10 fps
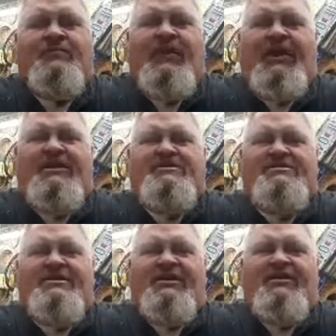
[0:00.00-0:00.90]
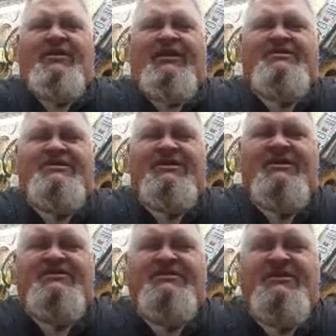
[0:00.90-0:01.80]
Yeah, it's like I said,
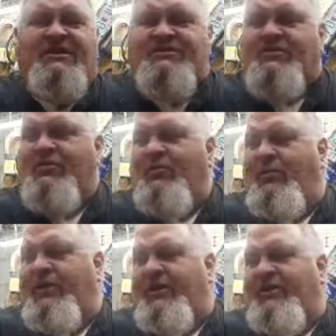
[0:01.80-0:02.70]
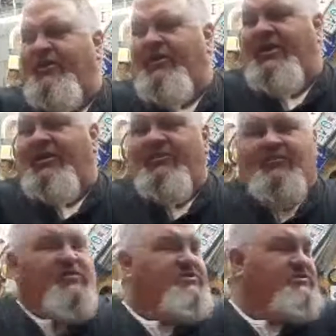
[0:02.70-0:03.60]
it's cool down here
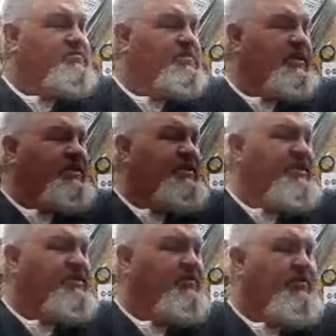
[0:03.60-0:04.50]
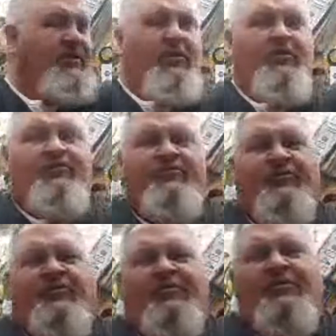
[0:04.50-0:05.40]
now. I think they were calling
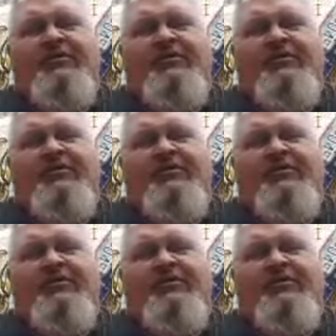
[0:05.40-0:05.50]
for